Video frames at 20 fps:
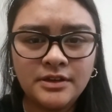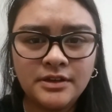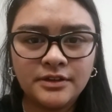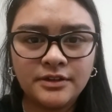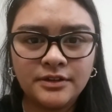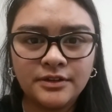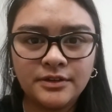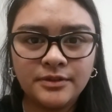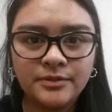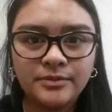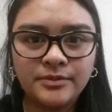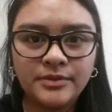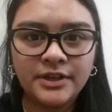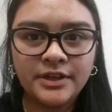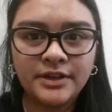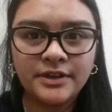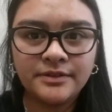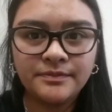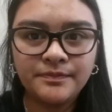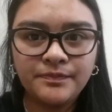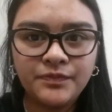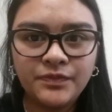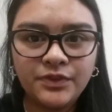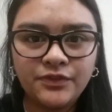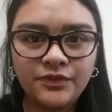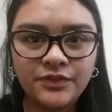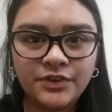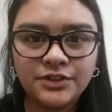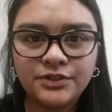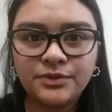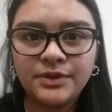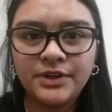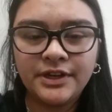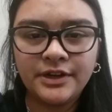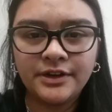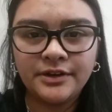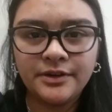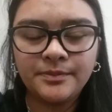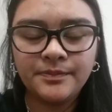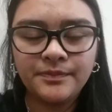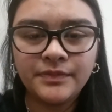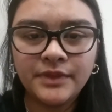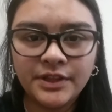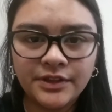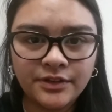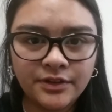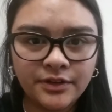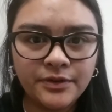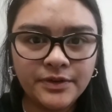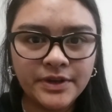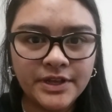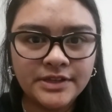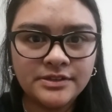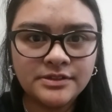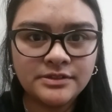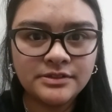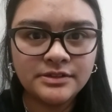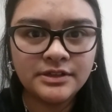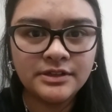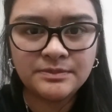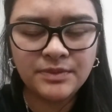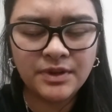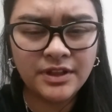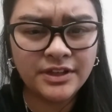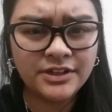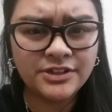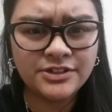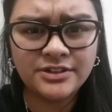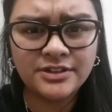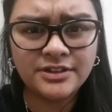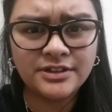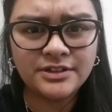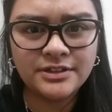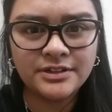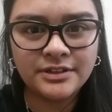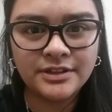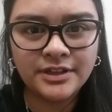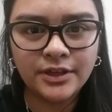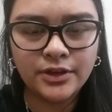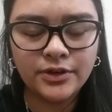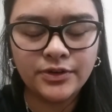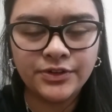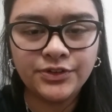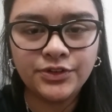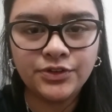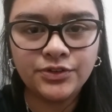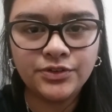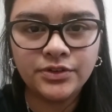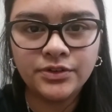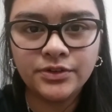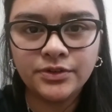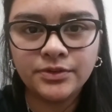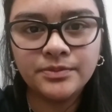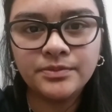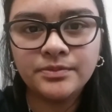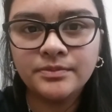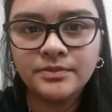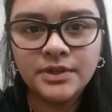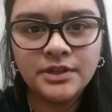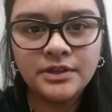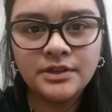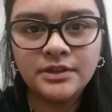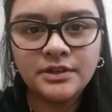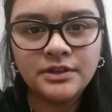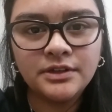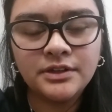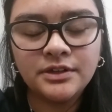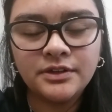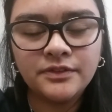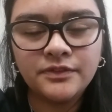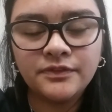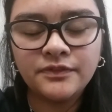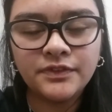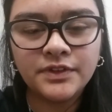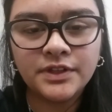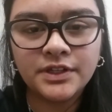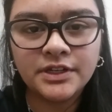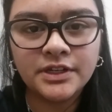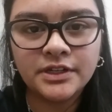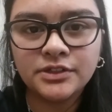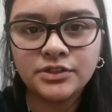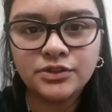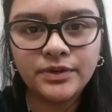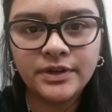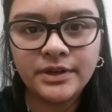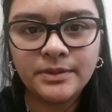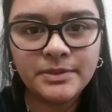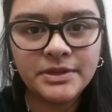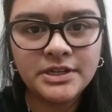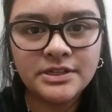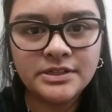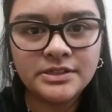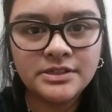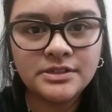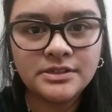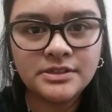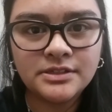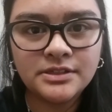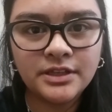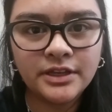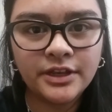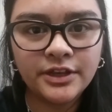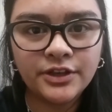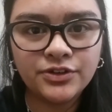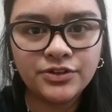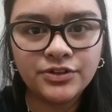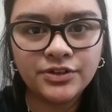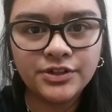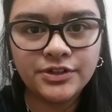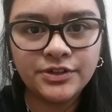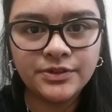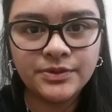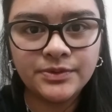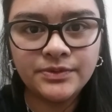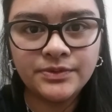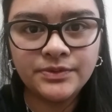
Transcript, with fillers: Um, yeah, first one here, as always. Probably just gonna like go on YouTube for the next 20 minutes like I usually do.